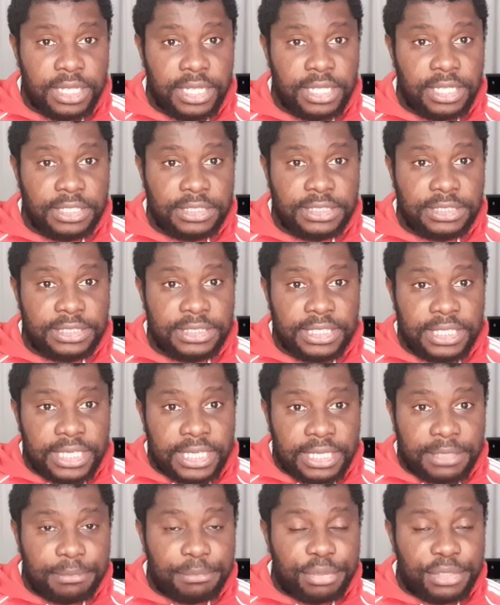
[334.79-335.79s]
as
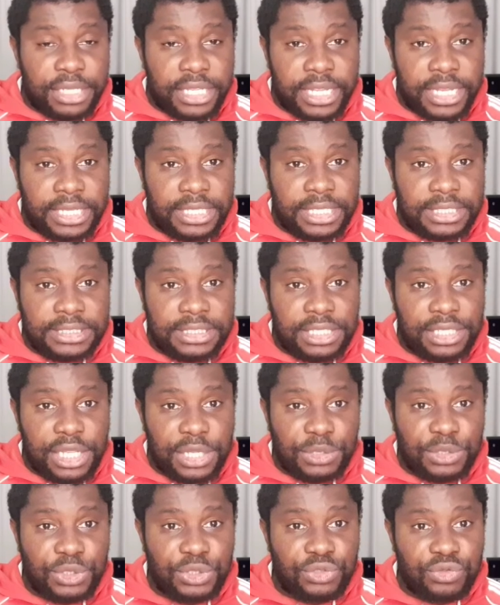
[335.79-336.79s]
in playing as the
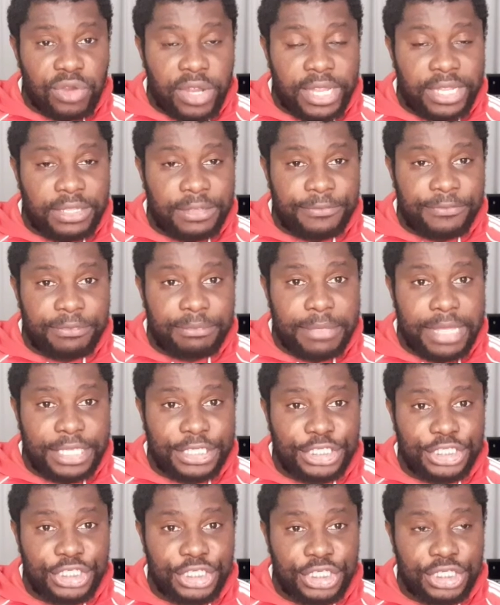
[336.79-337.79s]
lone striker for
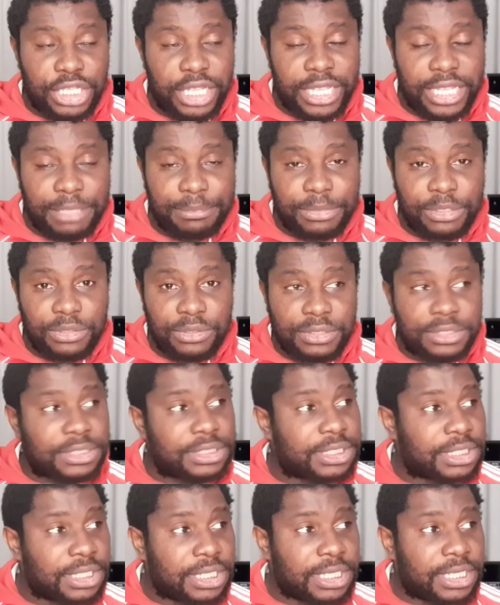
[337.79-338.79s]
Manchester United,
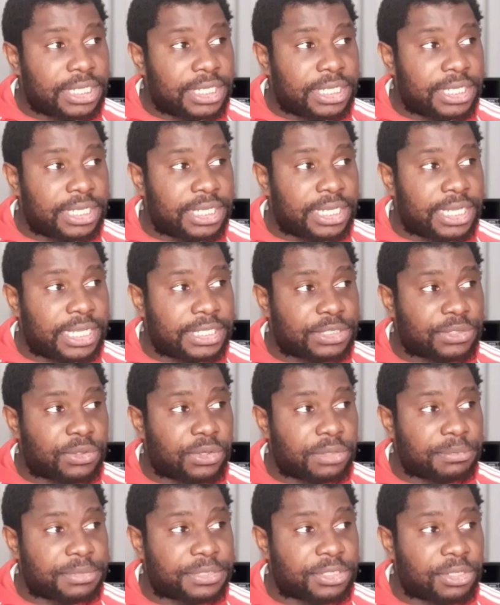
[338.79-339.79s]
because he has
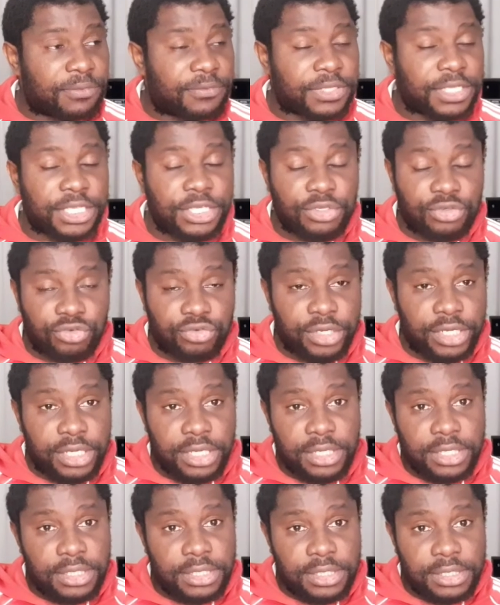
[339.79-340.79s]
got himself an
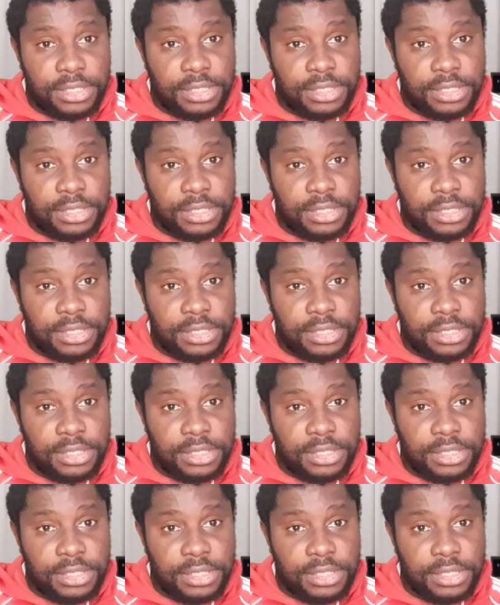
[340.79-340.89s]
injury,